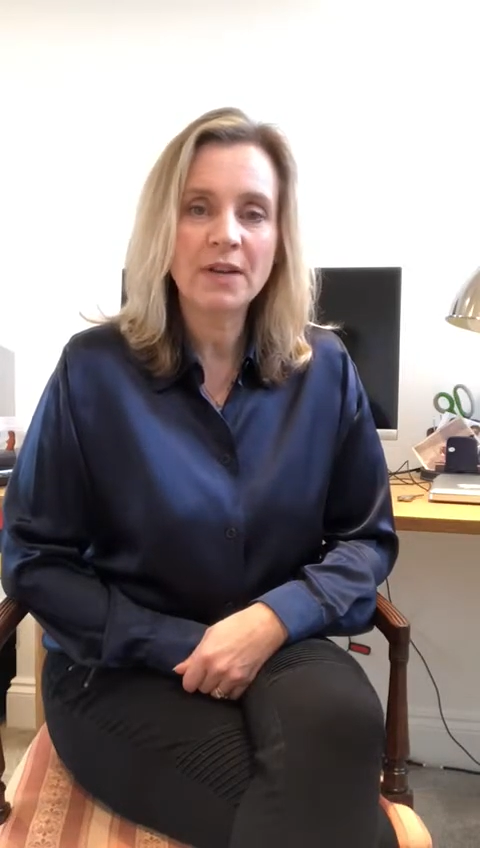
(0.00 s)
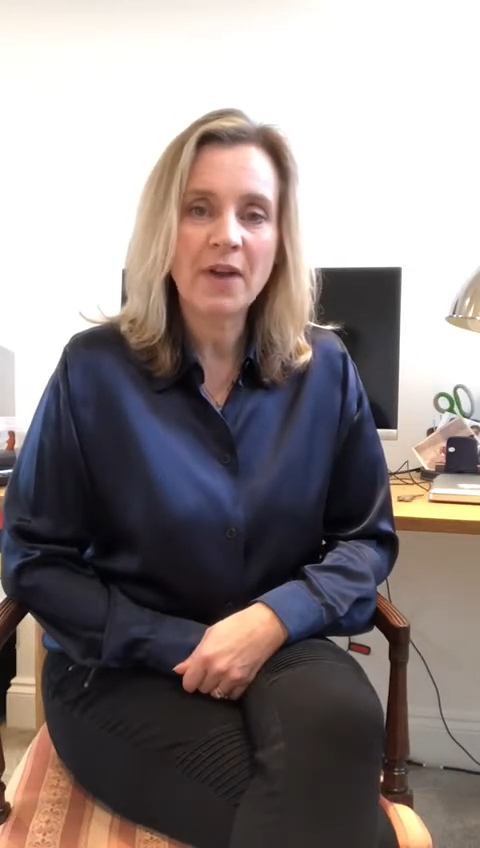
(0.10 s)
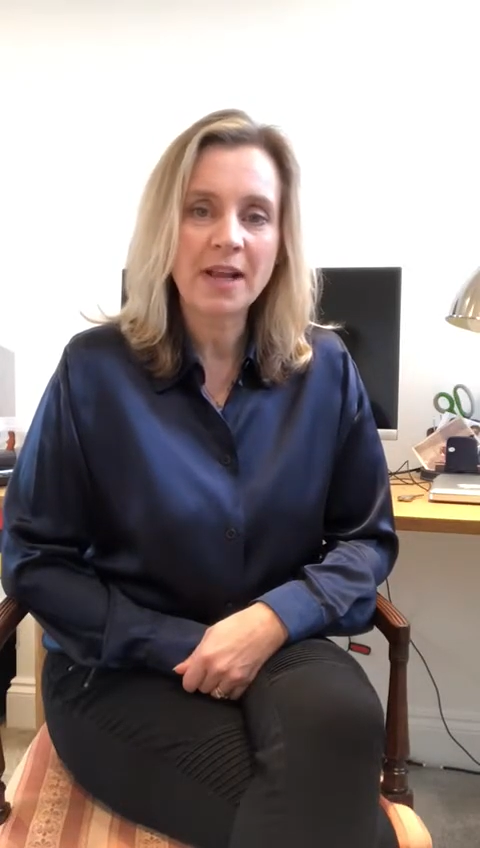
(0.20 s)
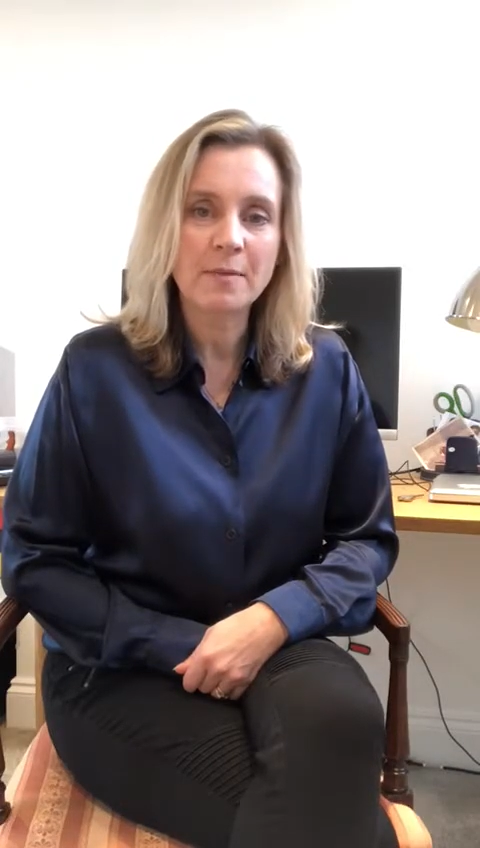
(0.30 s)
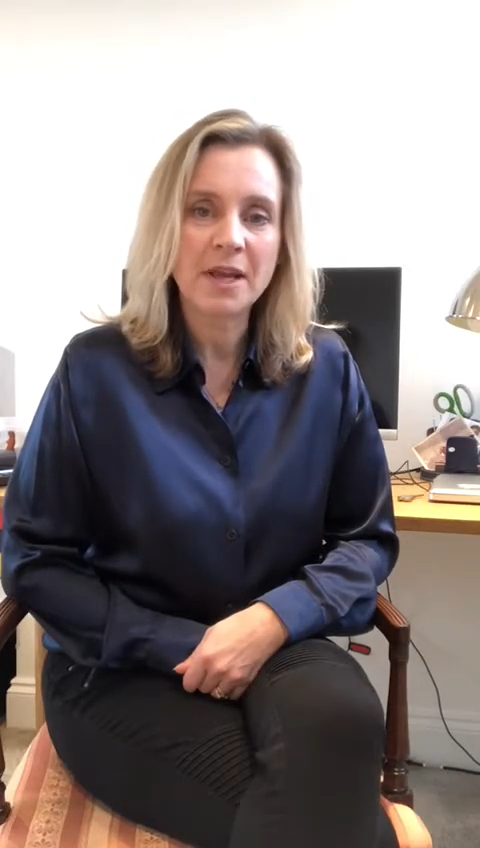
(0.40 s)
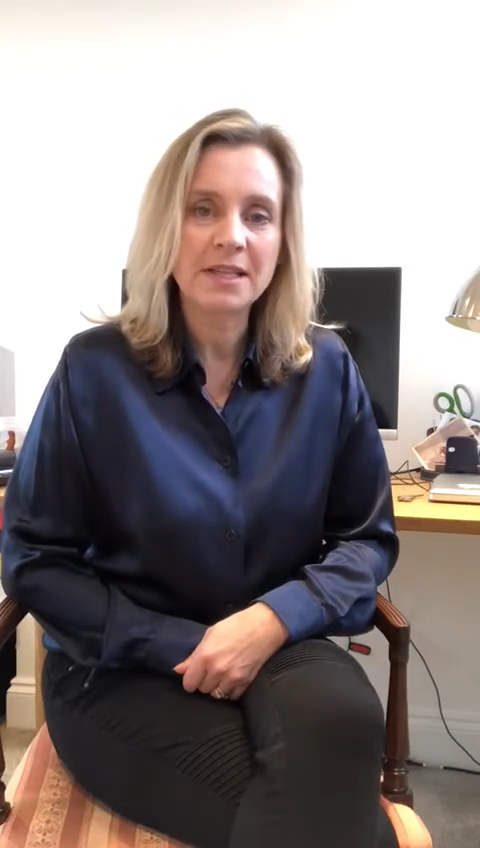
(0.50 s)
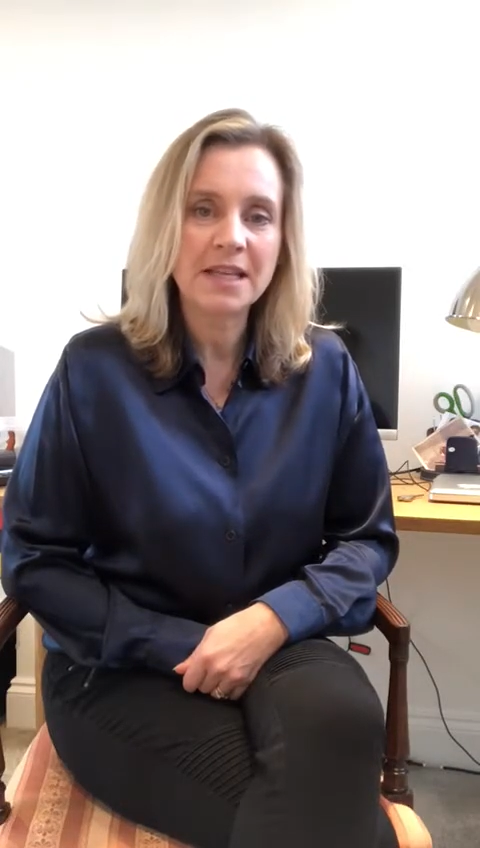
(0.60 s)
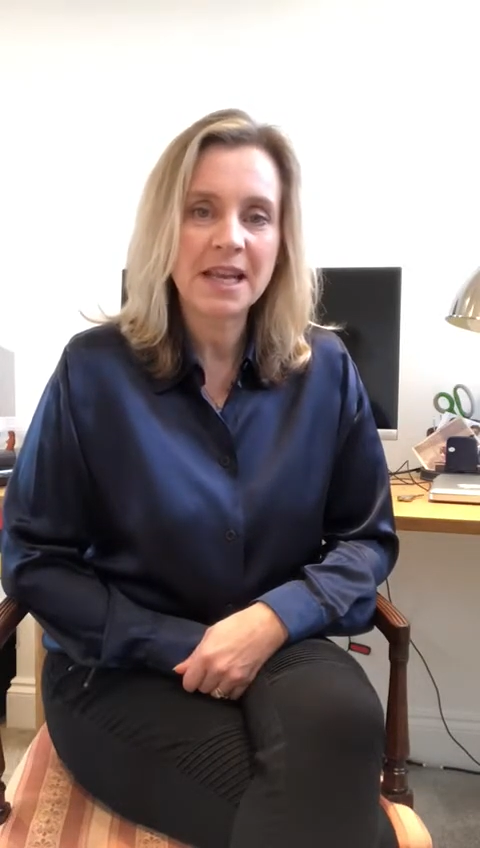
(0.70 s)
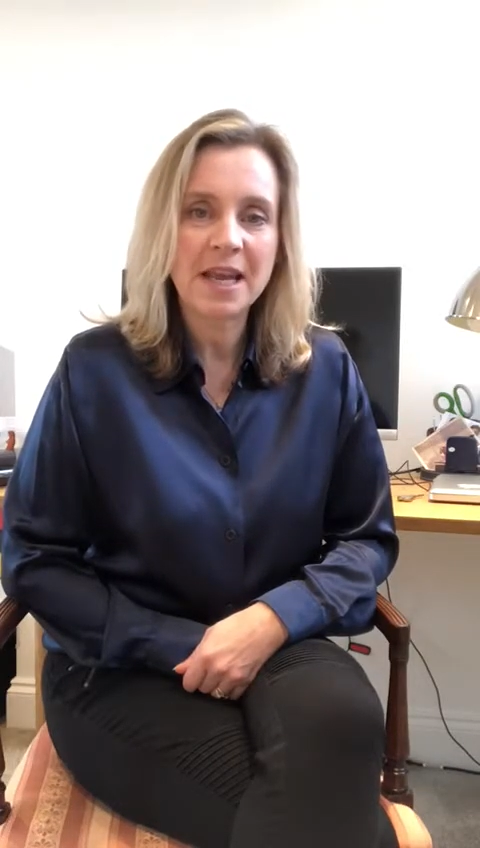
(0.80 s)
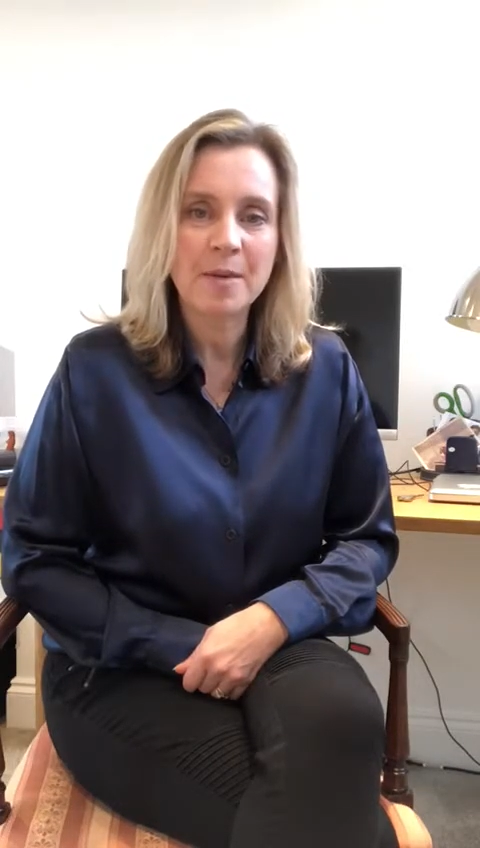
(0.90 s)

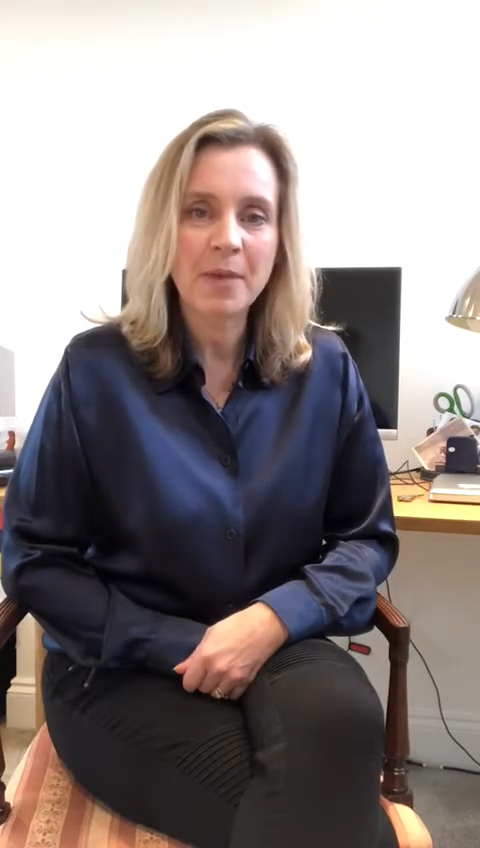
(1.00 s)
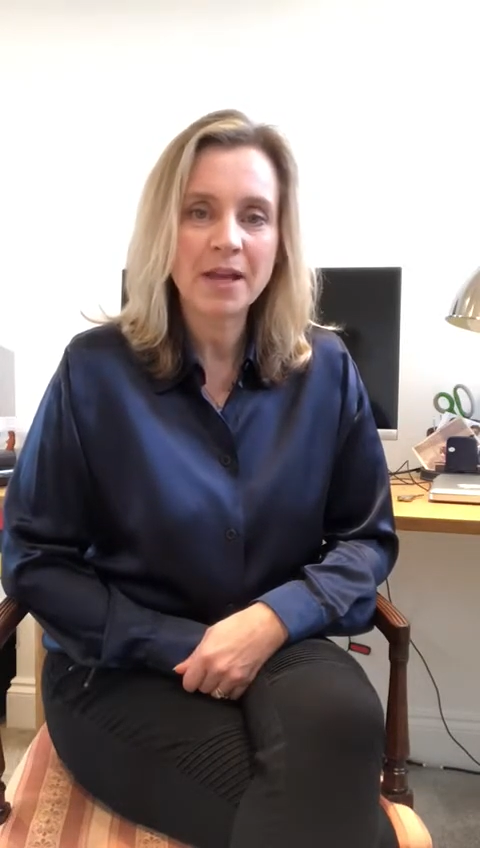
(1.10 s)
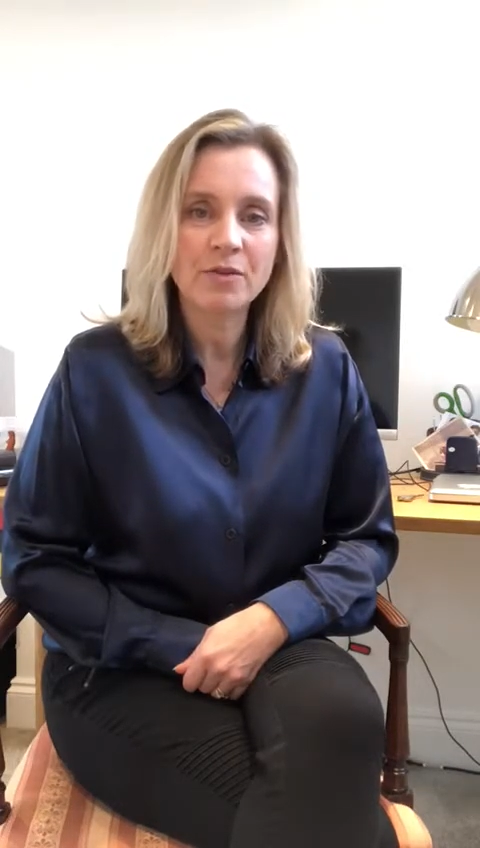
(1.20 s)
recommended here by